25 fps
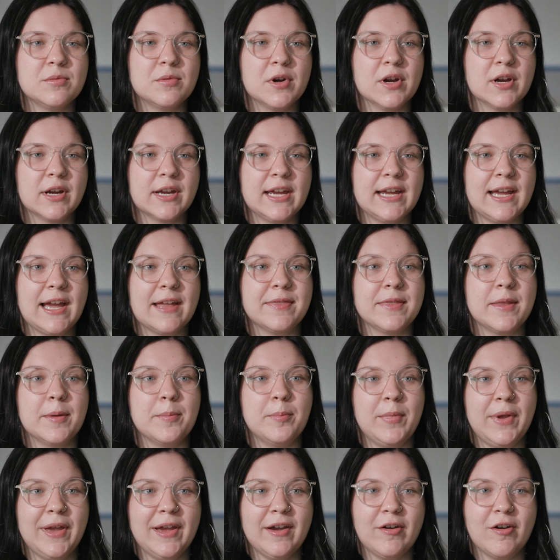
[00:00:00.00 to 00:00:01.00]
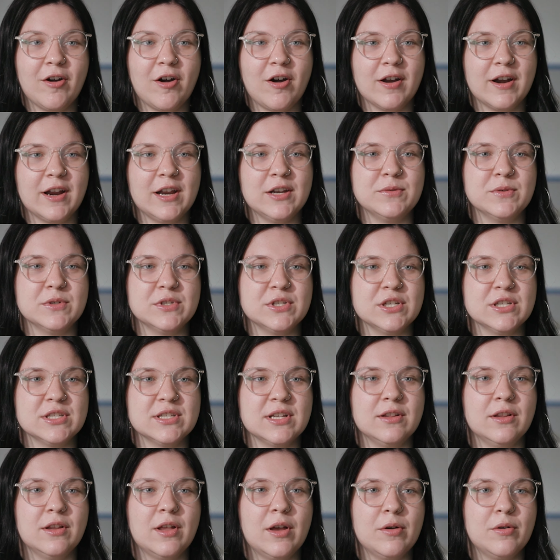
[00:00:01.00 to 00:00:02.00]
working at the Mint Cottage, which
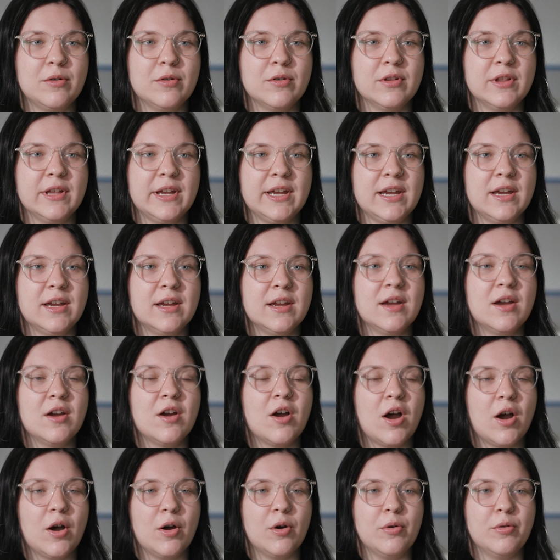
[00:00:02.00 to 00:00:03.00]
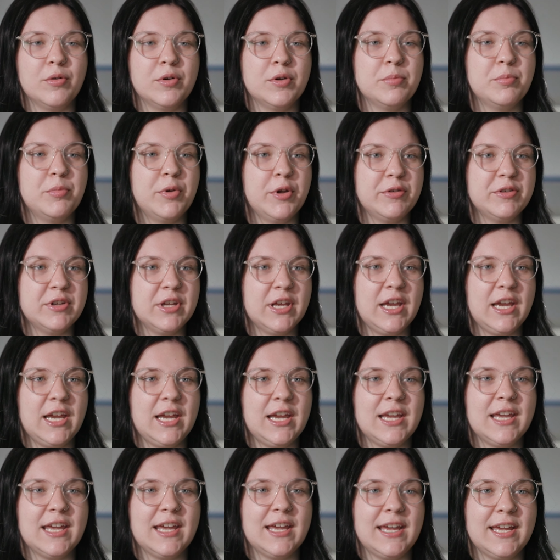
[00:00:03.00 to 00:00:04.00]
is a locally owned
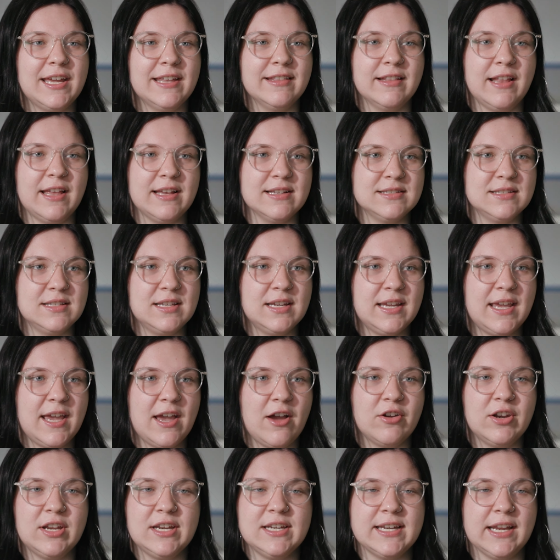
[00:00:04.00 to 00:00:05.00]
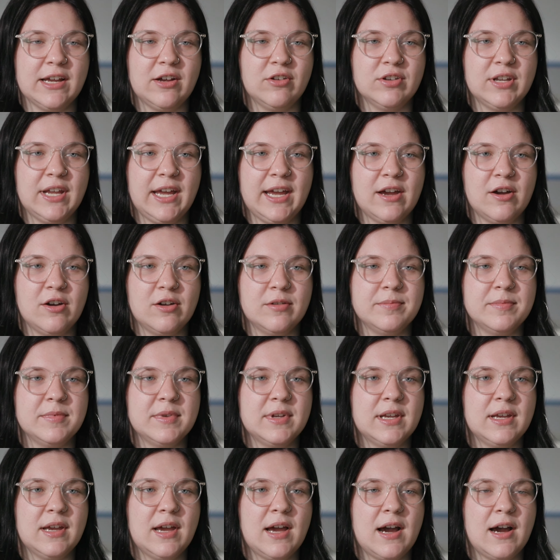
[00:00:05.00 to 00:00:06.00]
boutique in Leslie County, downtown
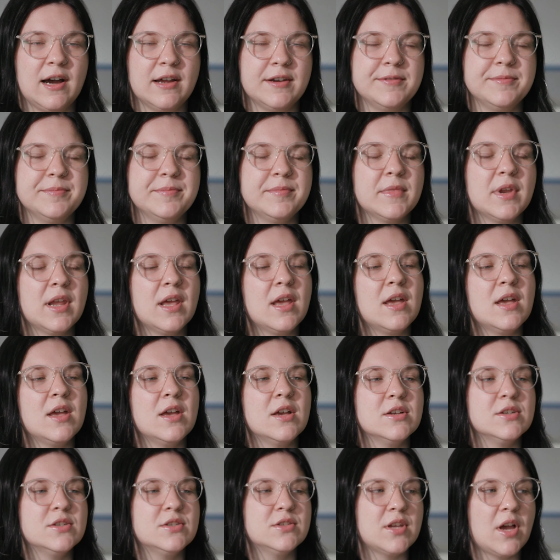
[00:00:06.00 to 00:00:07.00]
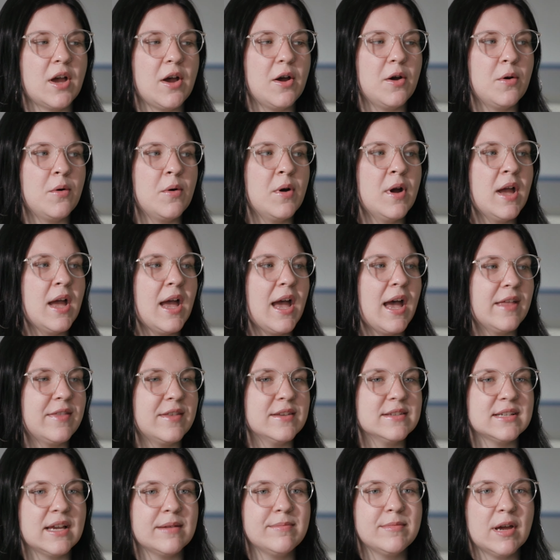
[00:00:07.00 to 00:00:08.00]
Hyden. So at
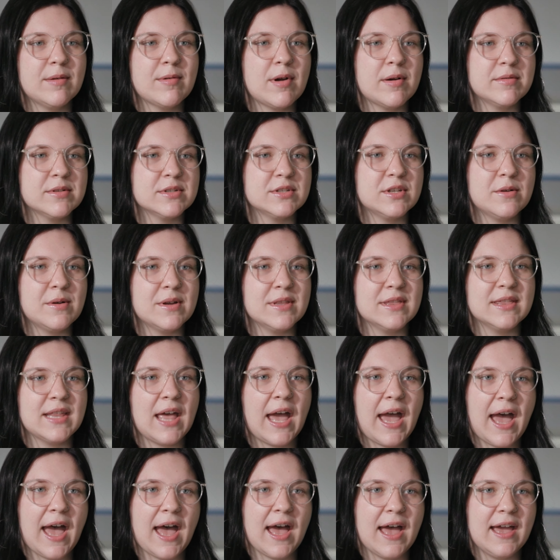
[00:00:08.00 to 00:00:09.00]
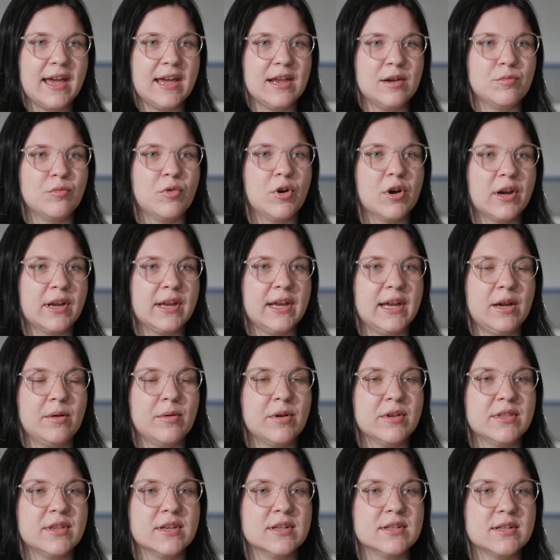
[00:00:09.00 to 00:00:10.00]
the same time I was doing that and working
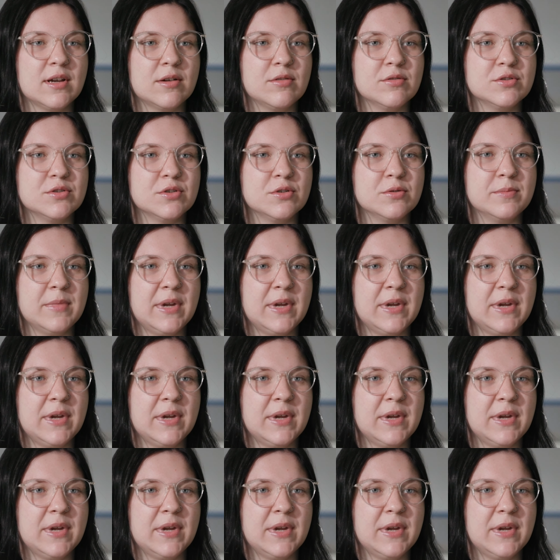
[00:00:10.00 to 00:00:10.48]
with the social